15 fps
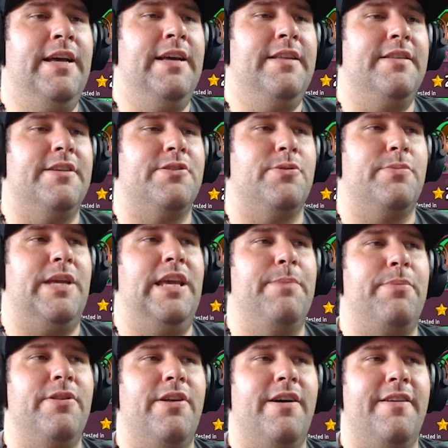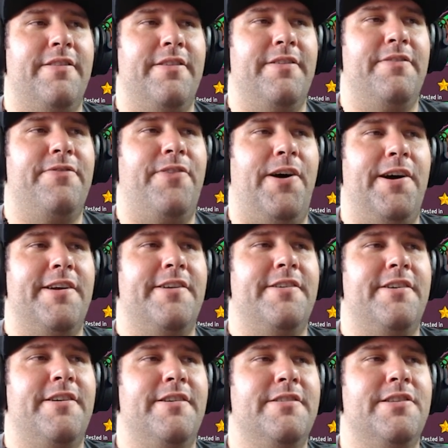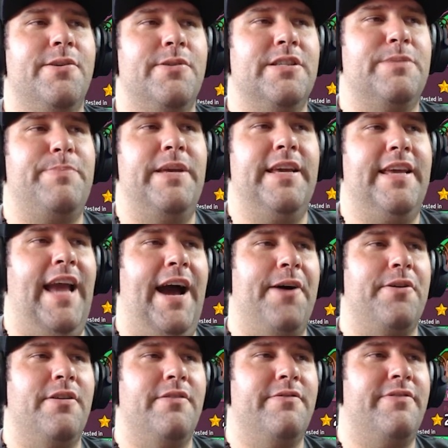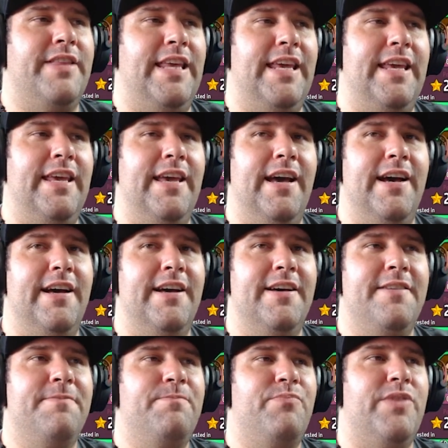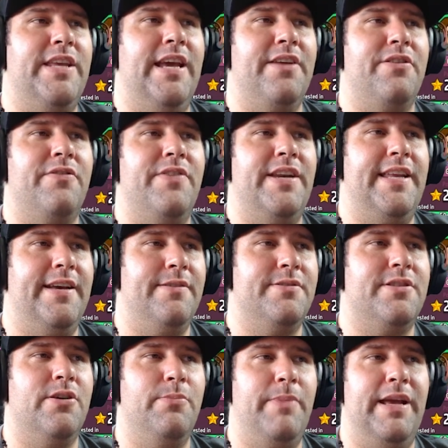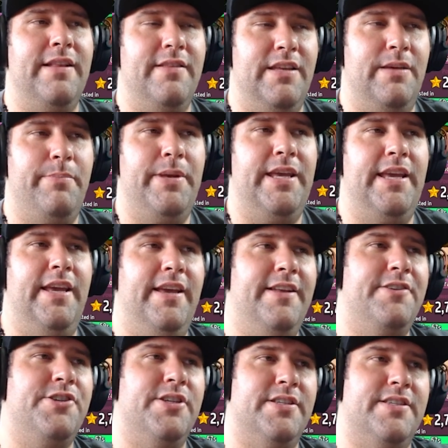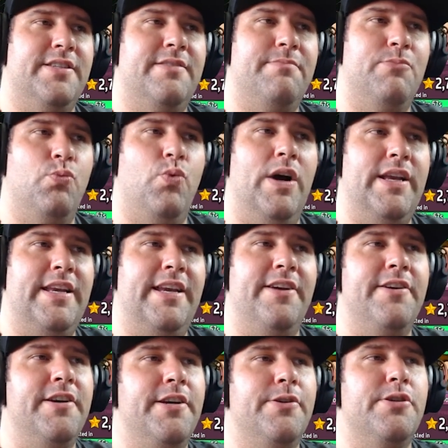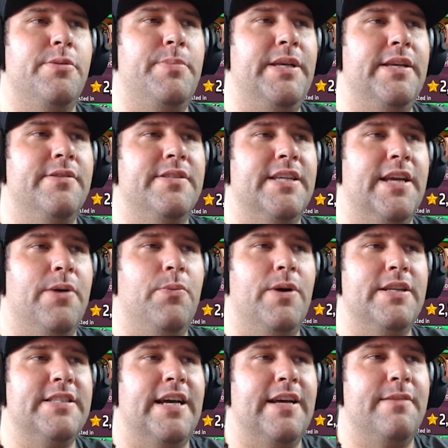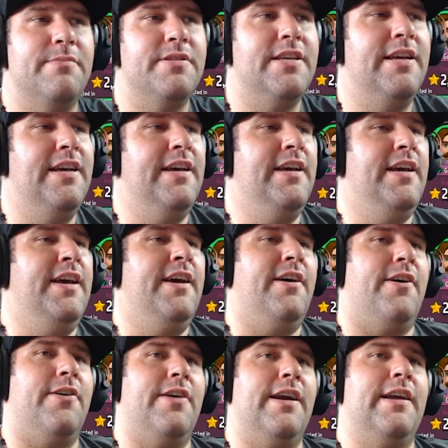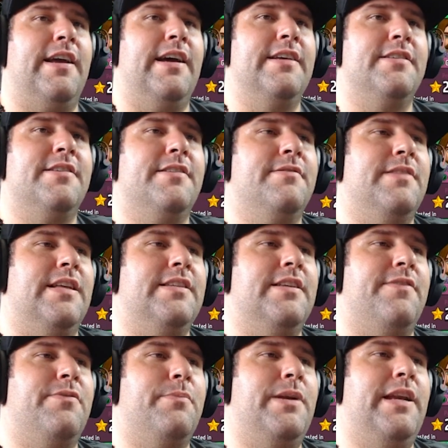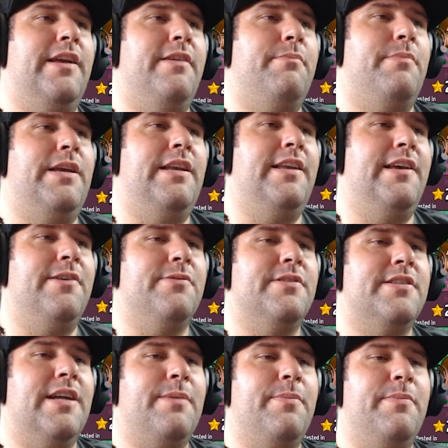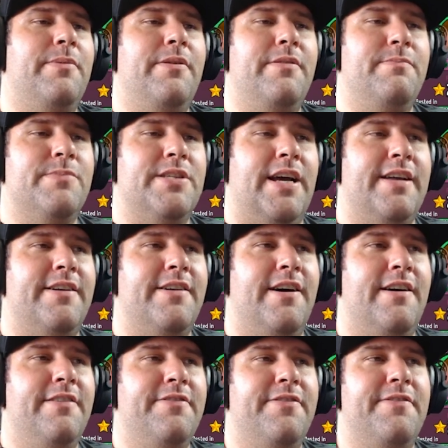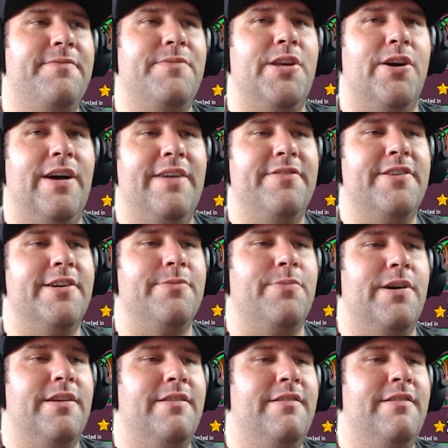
this will keep a lot of the fodder, so to speak, out of the other videos. They'll mainly be just what gear you should be using at what times. Alright guys, that's it from me, Neo Unstoppable, signing off. Y'all have a good one.